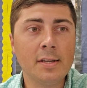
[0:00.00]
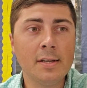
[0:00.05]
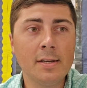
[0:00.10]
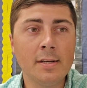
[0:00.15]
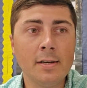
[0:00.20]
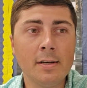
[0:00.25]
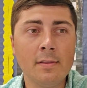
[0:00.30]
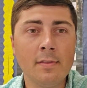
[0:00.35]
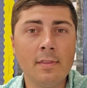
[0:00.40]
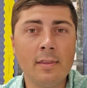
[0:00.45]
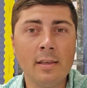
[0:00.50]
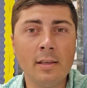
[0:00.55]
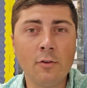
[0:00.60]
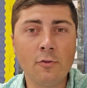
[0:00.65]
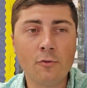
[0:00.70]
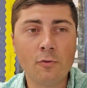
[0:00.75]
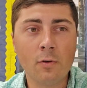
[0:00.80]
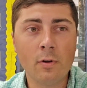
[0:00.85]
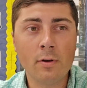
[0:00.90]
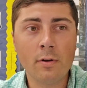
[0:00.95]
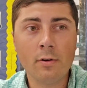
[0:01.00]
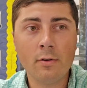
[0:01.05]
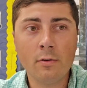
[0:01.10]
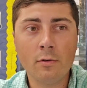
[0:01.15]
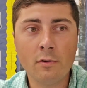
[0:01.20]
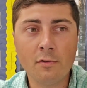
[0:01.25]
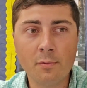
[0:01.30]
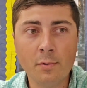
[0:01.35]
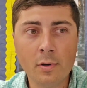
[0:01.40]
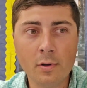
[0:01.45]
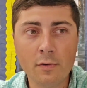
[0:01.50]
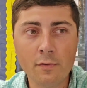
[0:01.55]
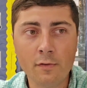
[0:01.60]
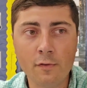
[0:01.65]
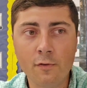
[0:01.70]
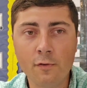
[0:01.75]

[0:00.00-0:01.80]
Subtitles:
the instructor as well as